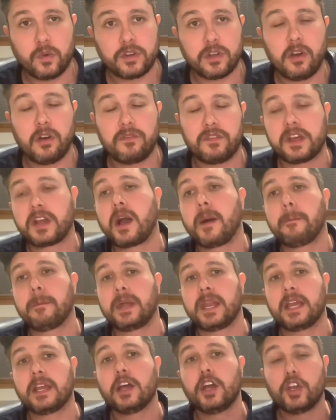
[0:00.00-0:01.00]
of the
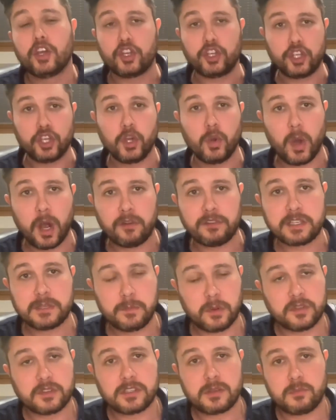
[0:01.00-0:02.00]
company. You are
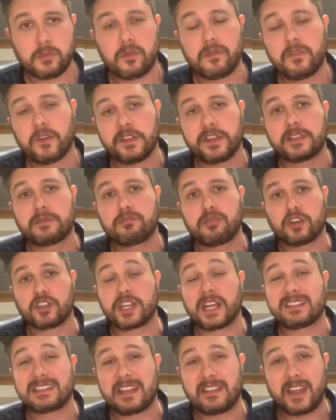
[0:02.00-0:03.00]
responsible for this
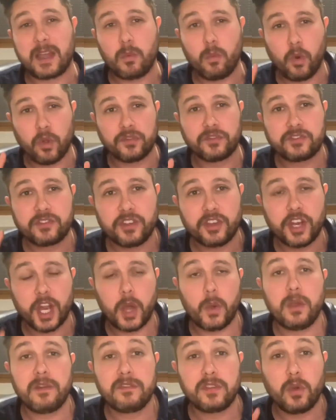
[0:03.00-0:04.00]
project, and they want to
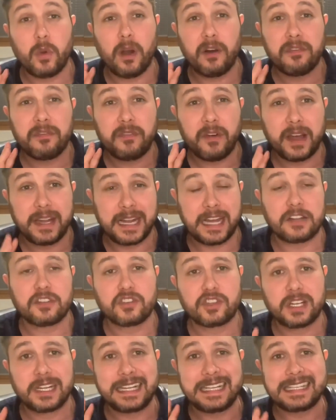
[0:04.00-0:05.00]
know if you are
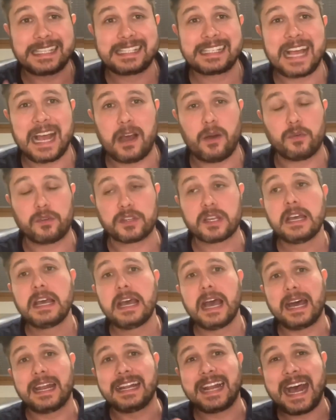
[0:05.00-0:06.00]
financially sound.
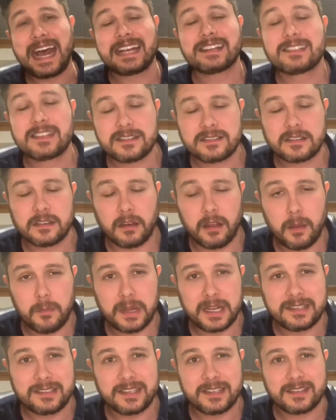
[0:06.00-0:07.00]
And an assets and
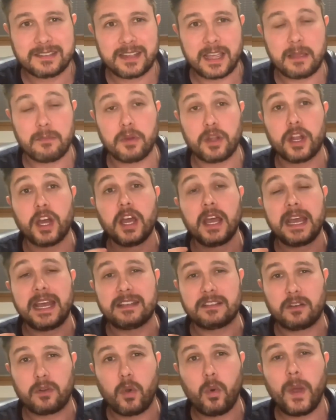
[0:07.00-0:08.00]
liabilities statement
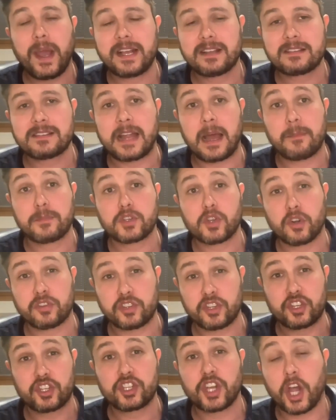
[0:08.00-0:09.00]
is a quick snapshot
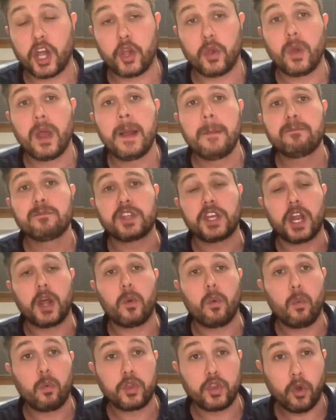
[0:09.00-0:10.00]
to show, you
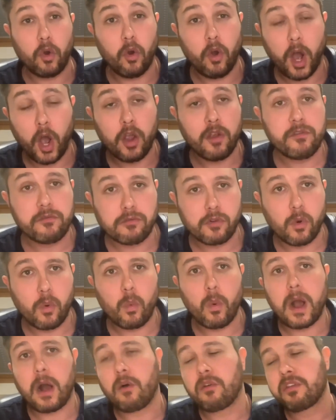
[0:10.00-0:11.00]
know, your overall
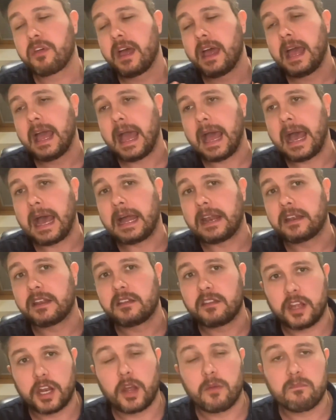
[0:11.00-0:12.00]
wealth and,
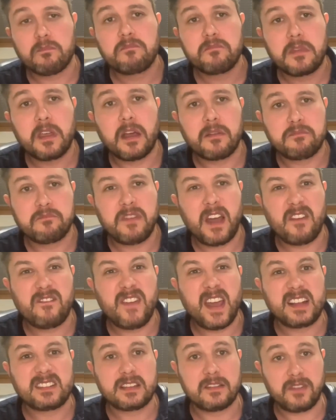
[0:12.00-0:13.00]
you know,
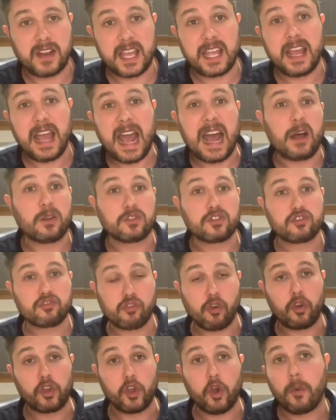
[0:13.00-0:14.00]
effectively how
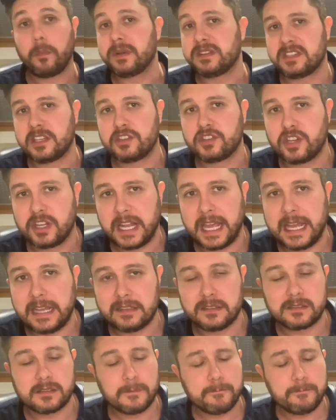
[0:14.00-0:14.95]
strong your position is.